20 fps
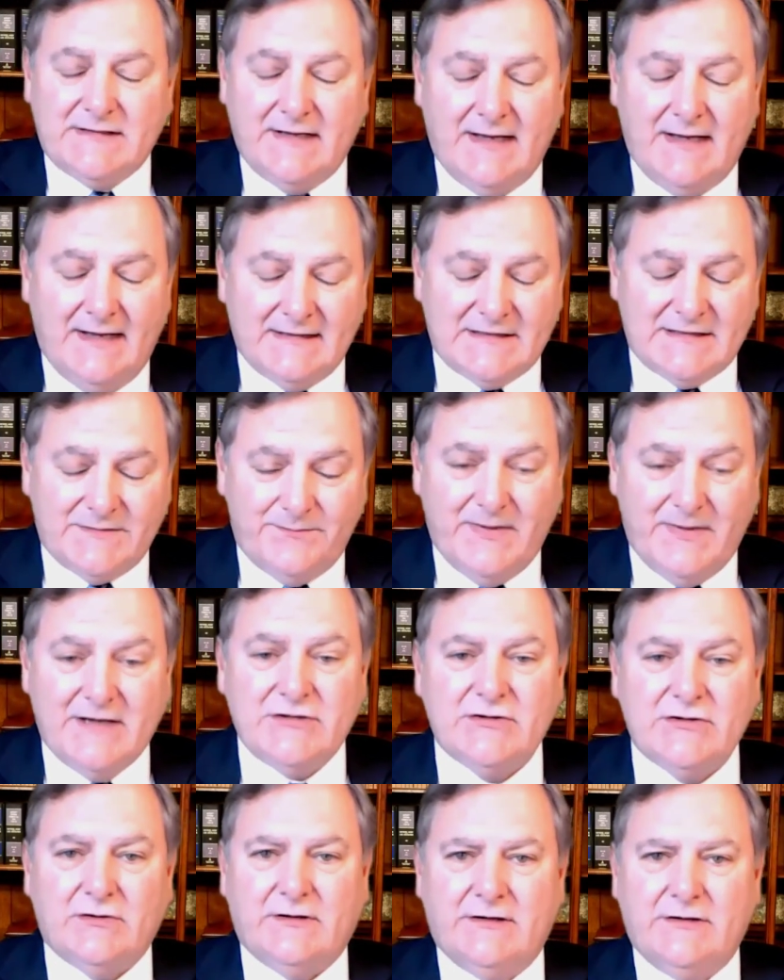
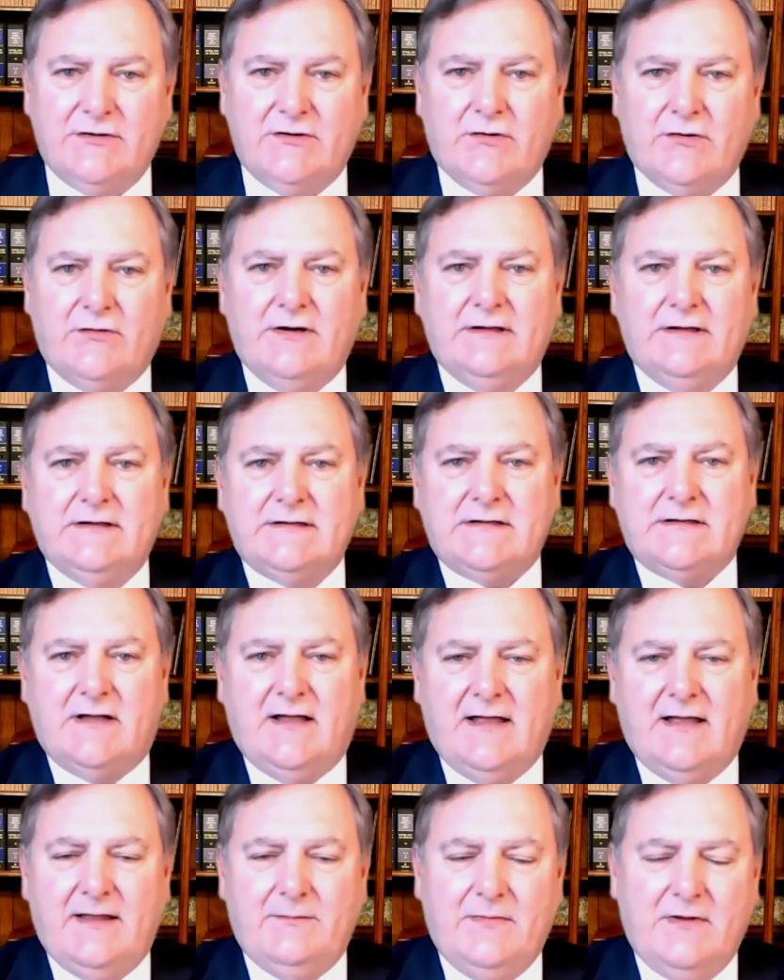especially during the
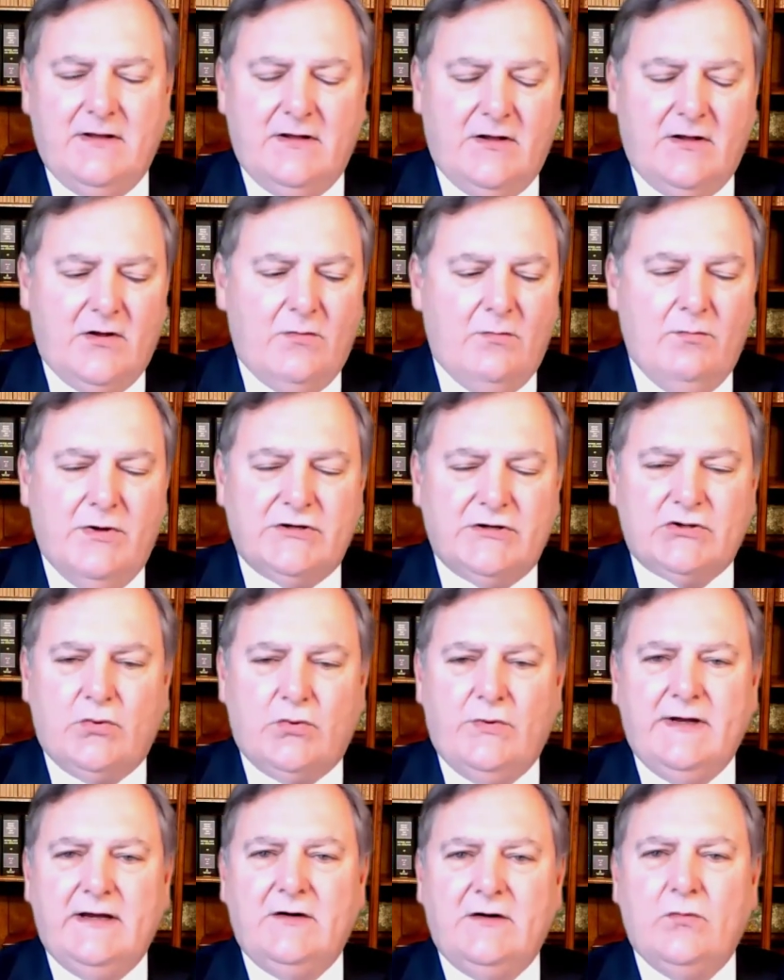time
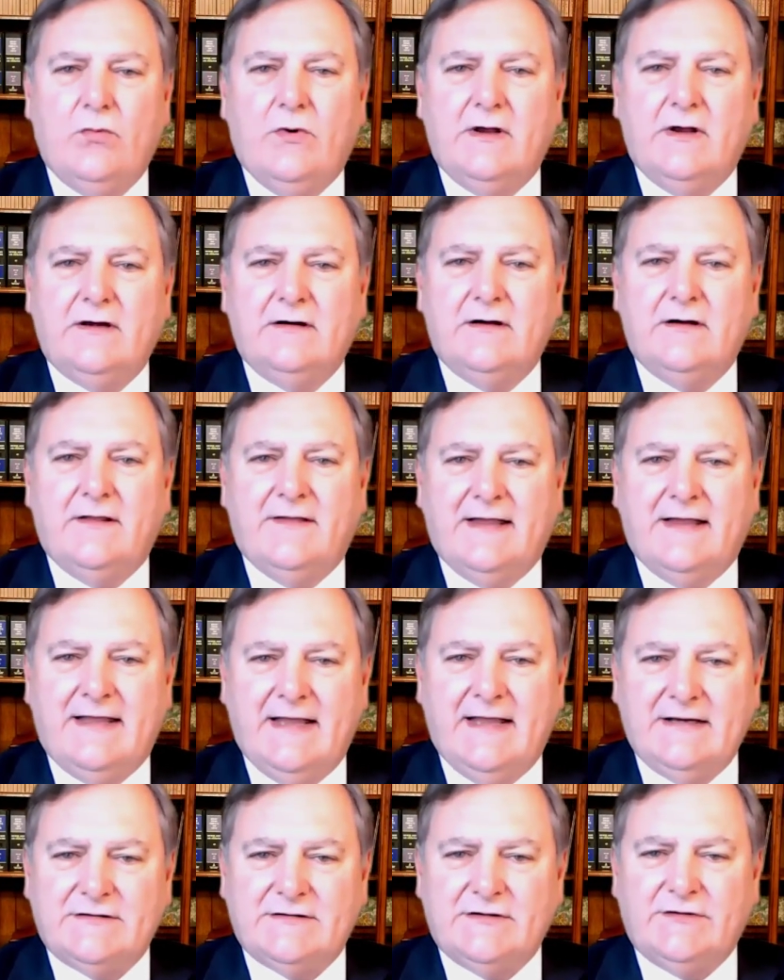between when the
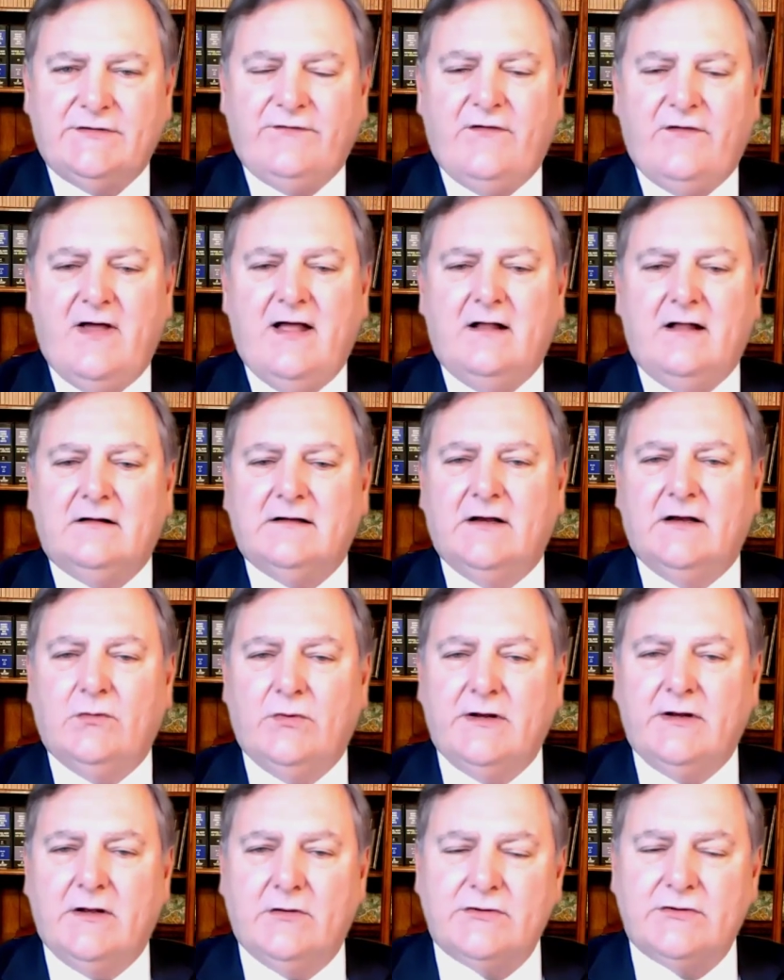case is filed and
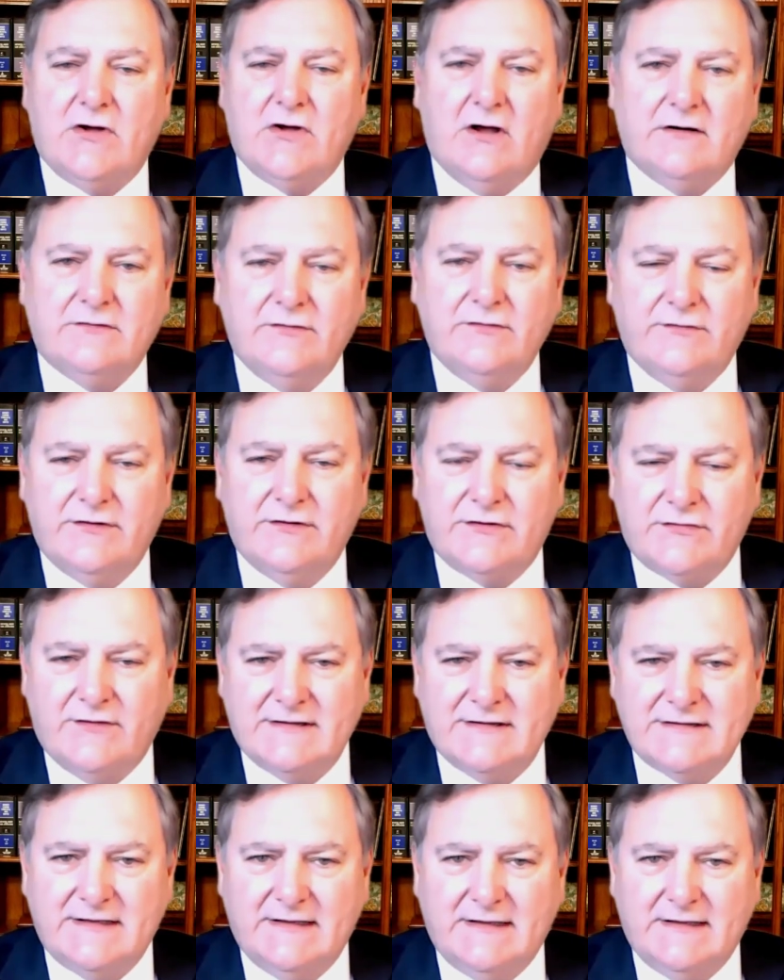we go talk to the
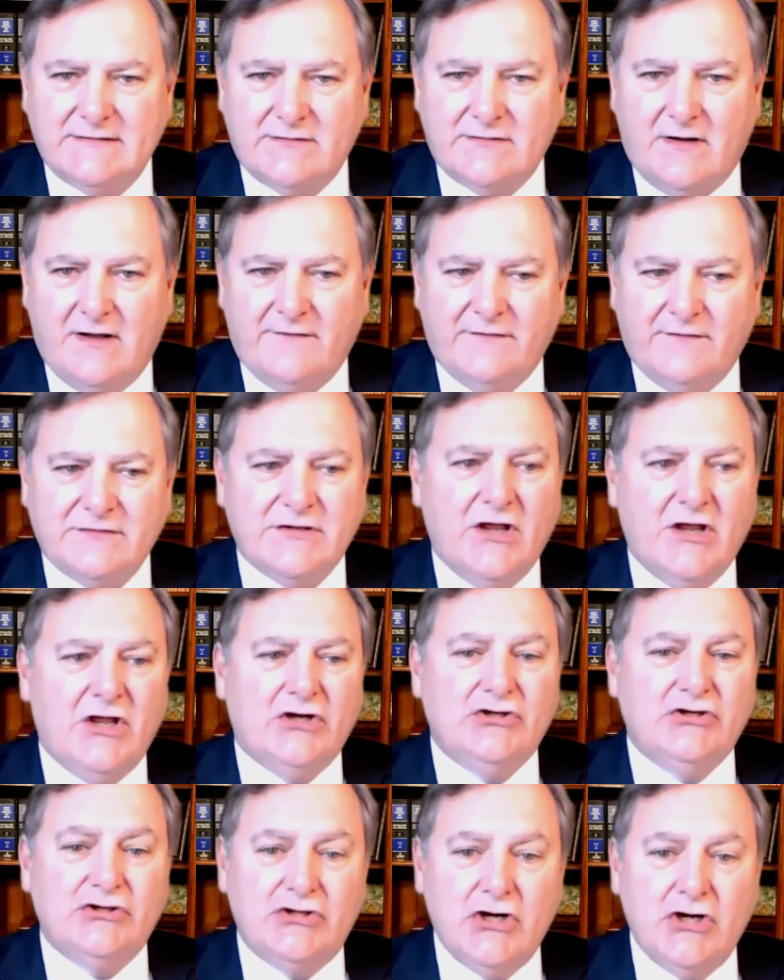trustee's office,
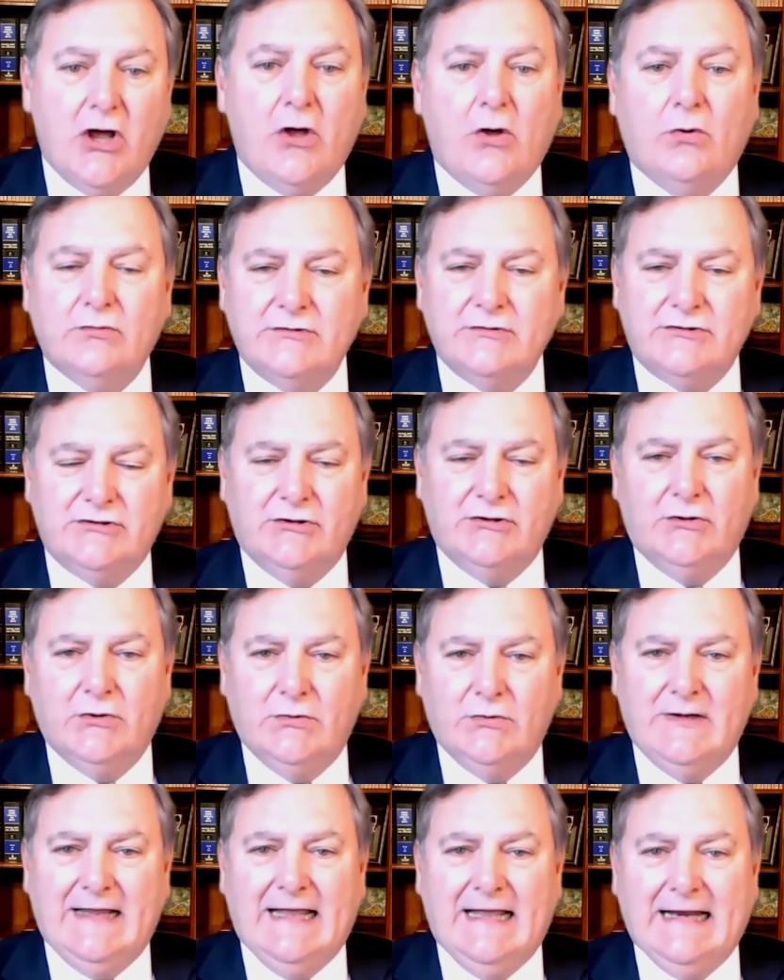don't
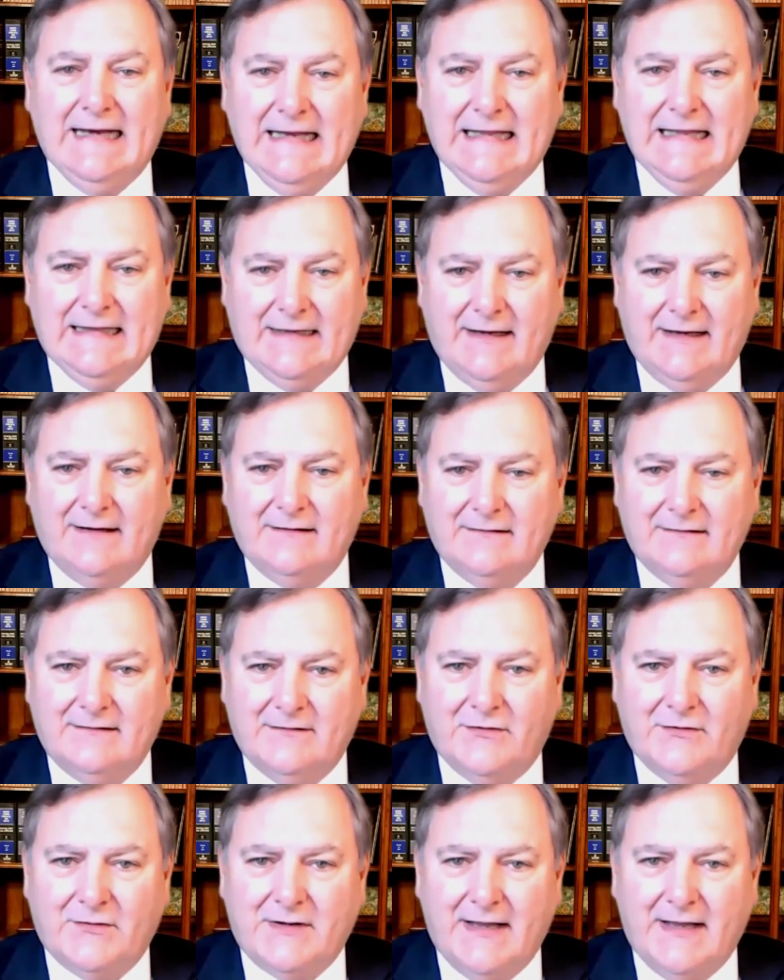do anything,
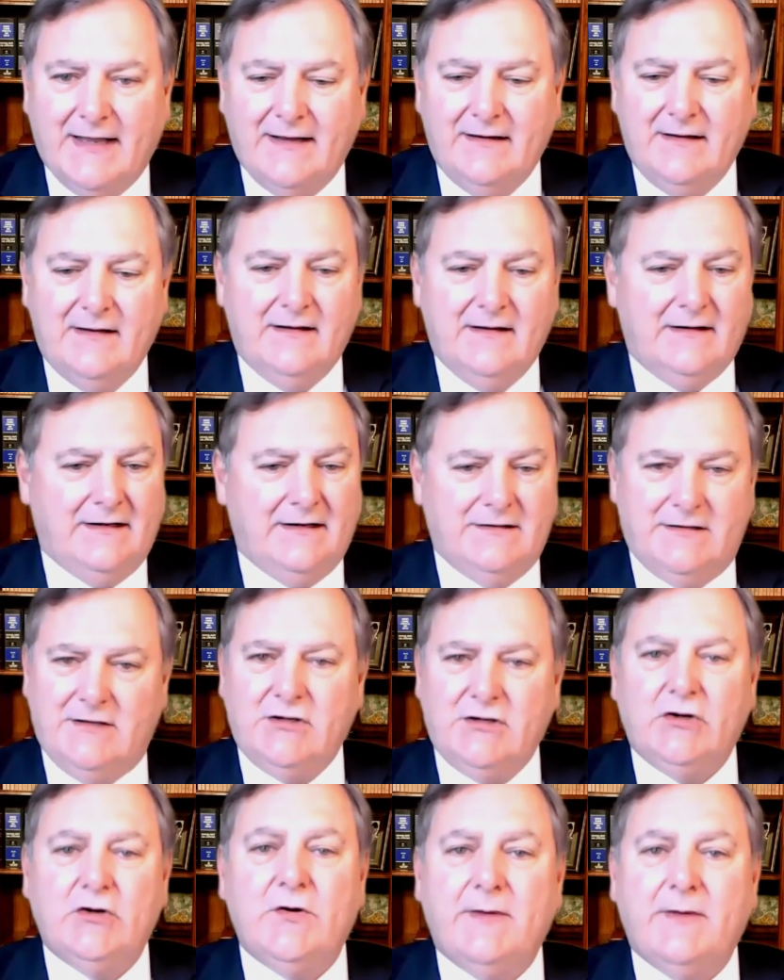okay?
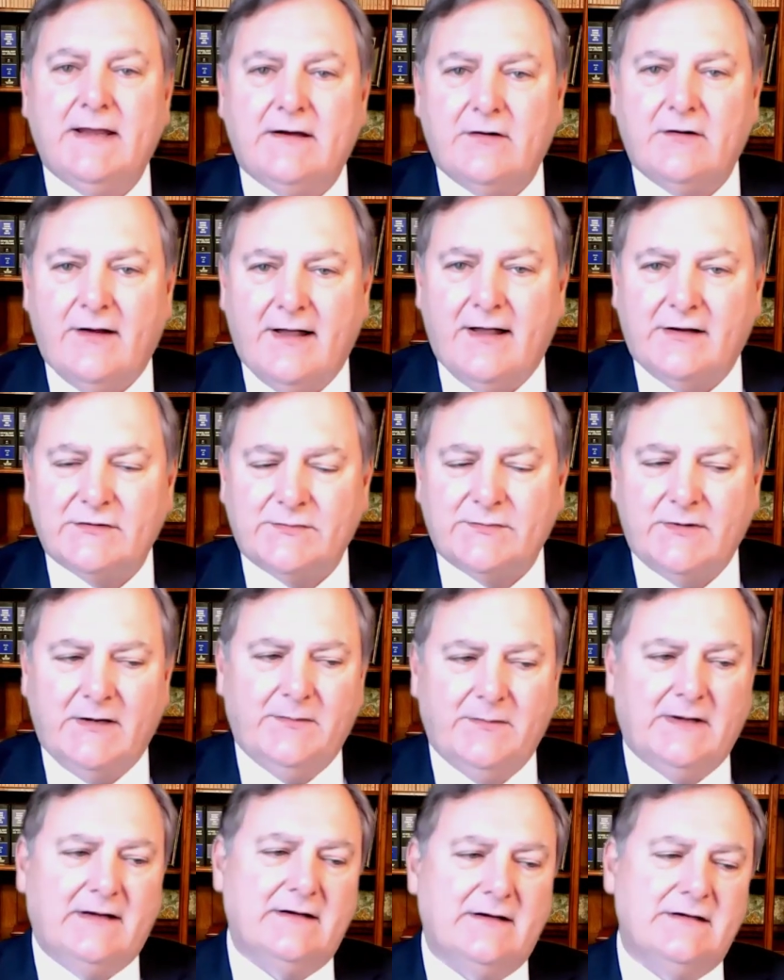Continue to make your house
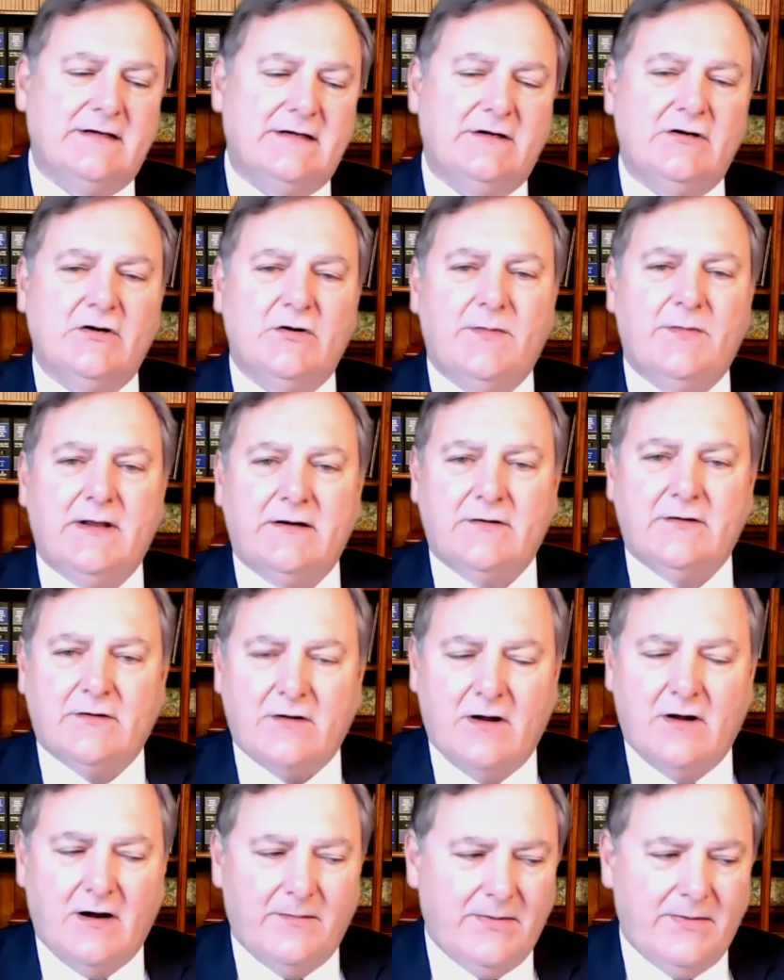payment, continue to make your
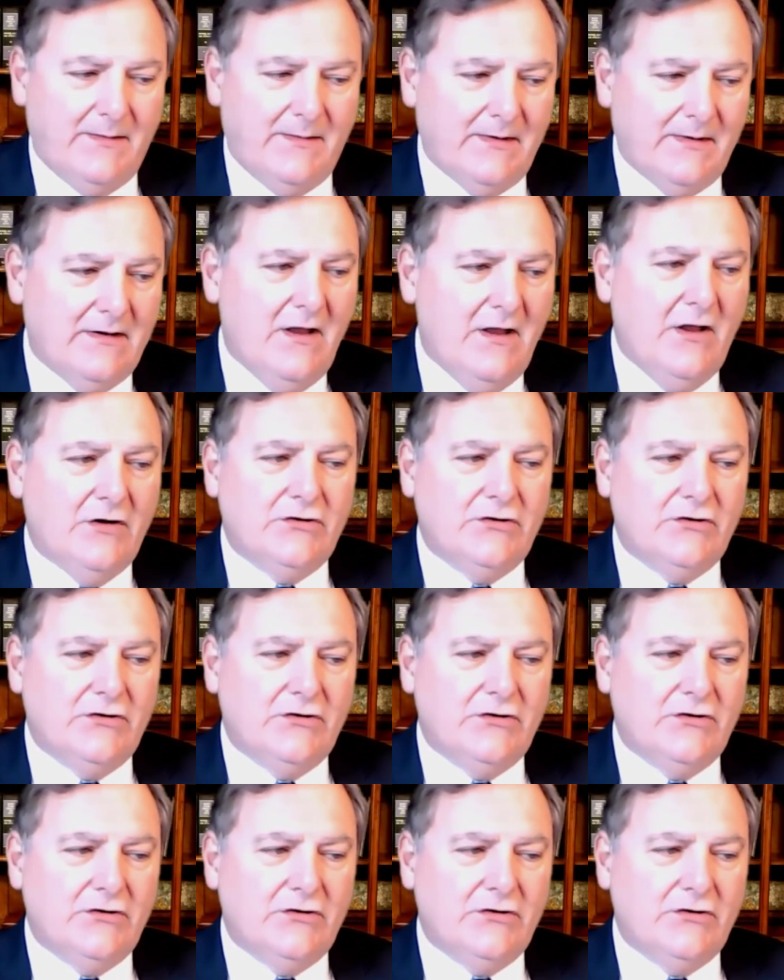car payment.